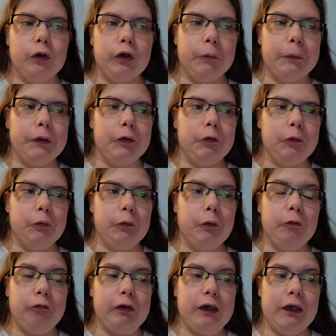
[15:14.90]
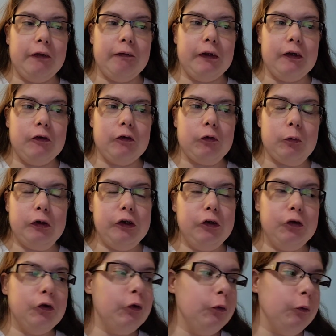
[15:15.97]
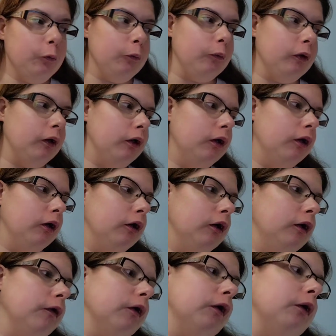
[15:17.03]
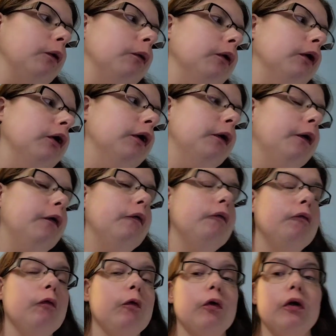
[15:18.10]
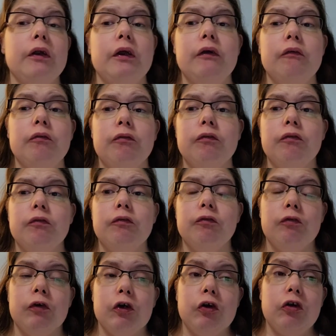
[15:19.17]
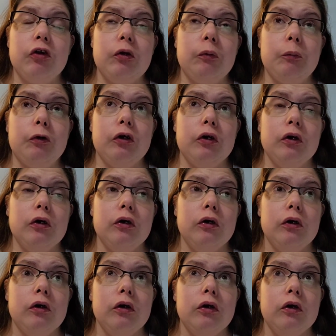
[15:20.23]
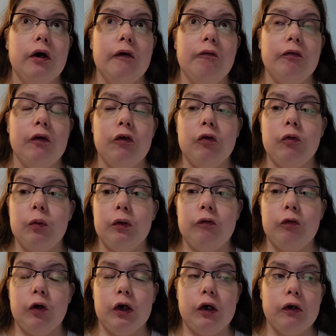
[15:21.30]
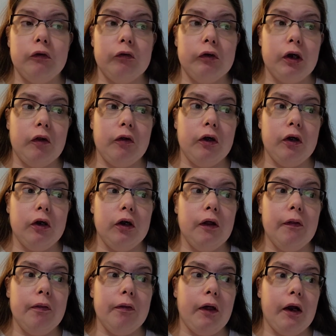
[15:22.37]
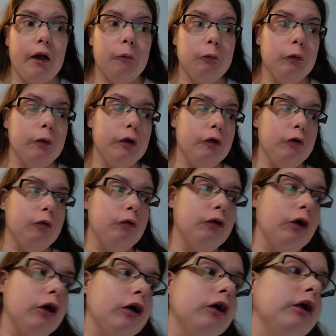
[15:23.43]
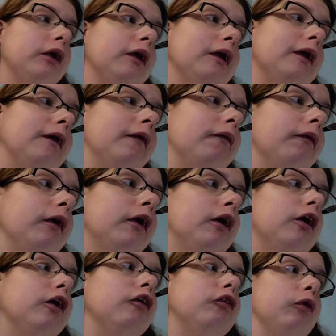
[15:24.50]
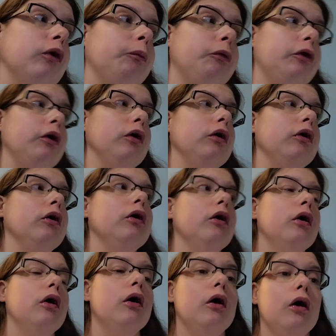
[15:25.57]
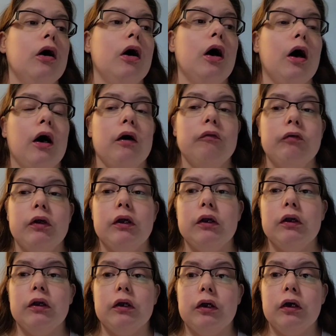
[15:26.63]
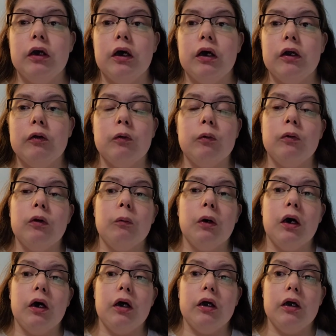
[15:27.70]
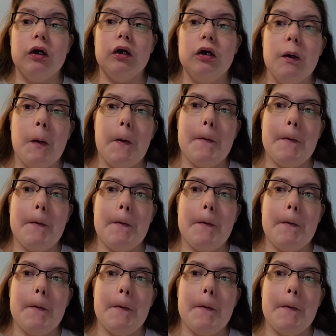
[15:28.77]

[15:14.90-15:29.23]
we're going to hopefully get that story soon. So, for the first book of this 24-hour readathon that I'm going to start is a short book. Obviously, I don't know why,